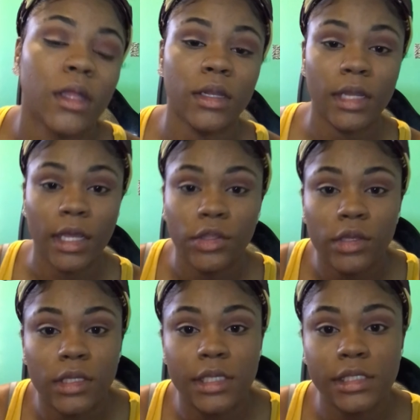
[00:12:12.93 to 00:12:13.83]
Now you
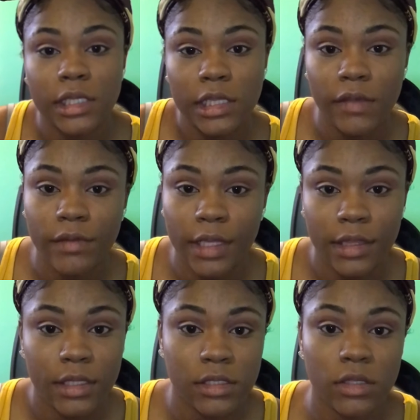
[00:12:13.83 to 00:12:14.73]
could easily leave it
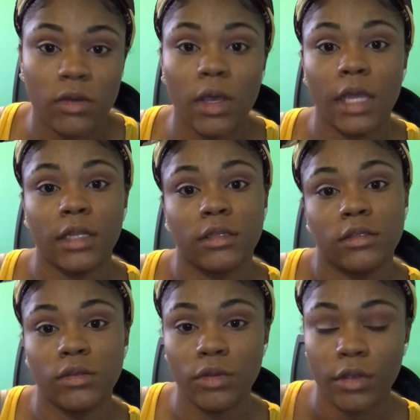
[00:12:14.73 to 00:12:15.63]
like this and go ahead and
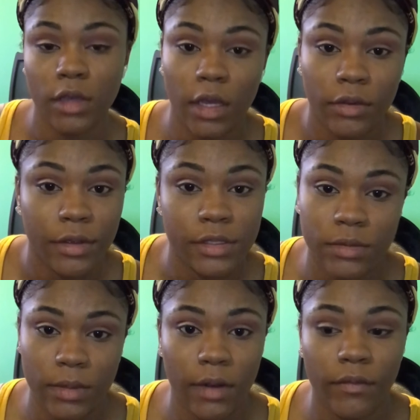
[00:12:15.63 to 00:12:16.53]
do your cut crease
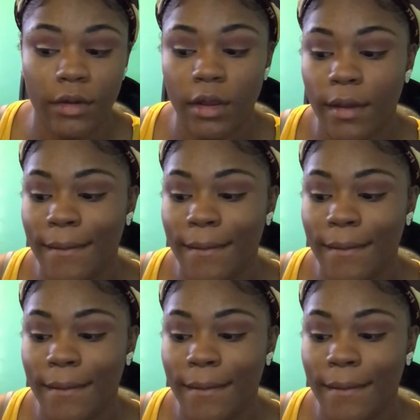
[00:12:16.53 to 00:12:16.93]
or whatever,